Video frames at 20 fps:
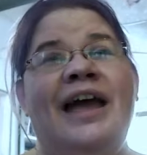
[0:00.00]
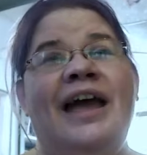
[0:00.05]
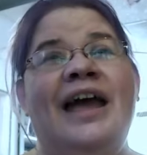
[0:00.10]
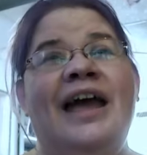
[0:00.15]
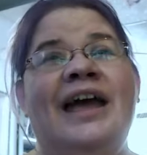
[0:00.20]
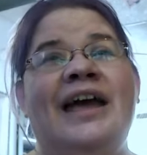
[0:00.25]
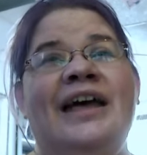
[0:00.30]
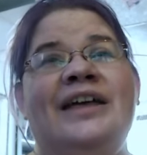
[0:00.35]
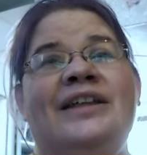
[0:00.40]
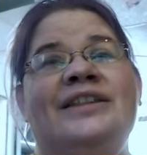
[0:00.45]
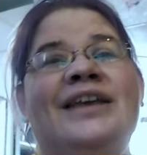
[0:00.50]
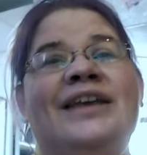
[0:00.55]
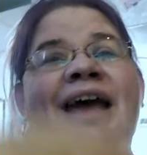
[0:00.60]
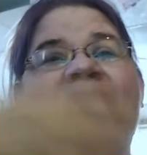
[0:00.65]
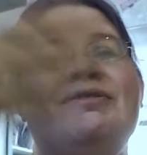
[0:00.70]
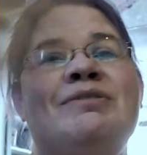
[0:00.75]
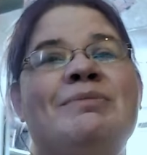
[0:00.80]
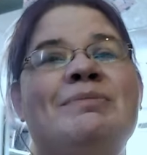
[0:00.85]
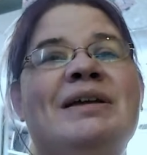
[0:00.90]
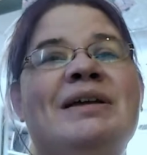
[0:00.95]
and they
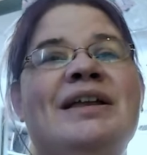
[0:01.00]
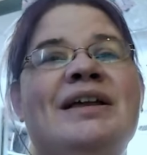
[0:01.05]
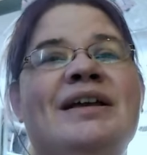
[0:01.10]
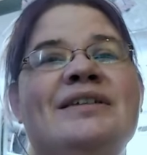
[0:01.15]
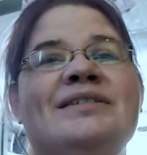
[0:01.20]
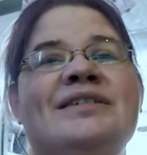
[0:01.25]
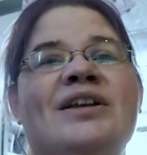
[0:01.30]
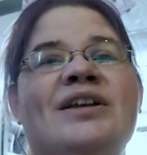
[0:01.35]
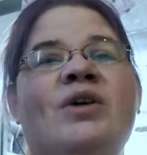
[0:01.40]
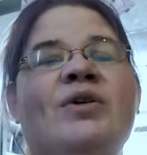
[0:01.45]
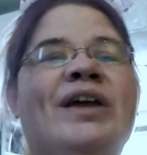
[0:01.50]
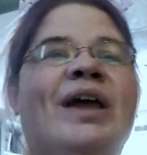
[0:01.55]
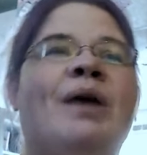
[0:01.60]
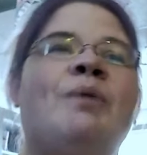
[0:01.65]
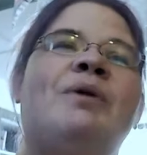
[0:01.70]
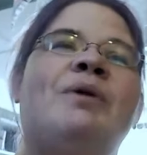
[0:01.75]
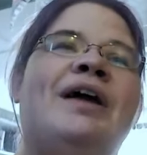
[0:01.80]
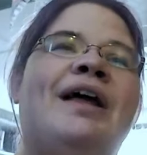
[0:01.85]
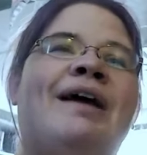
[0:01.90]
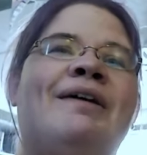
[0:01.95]
have a meeting and said, "Okay,
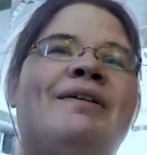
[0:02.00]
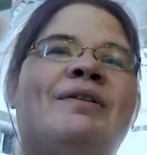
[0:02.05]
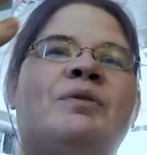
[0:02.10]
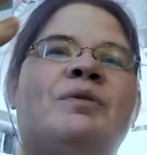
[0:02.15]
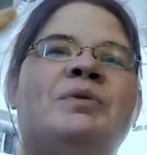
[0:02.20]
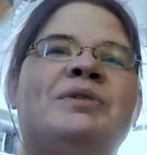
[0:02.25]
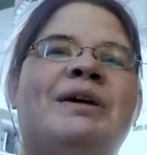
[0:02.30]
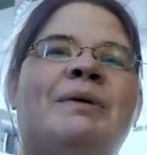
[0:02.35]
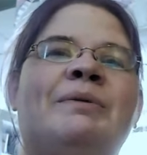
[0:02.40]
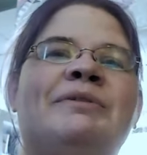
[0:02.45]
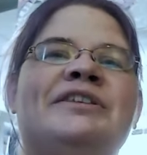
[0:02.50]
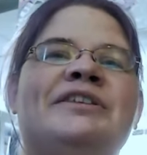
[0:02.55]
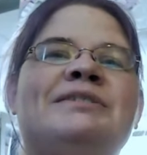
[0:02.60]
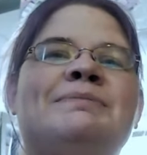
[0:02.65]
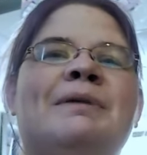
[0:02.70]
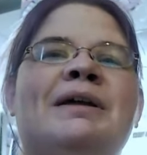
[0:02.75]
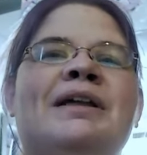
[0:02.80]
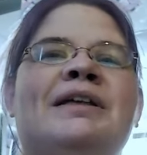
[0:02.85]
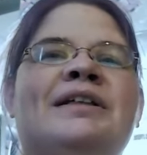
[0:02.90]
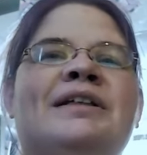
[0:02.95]
we're gonna we're done with this meeting.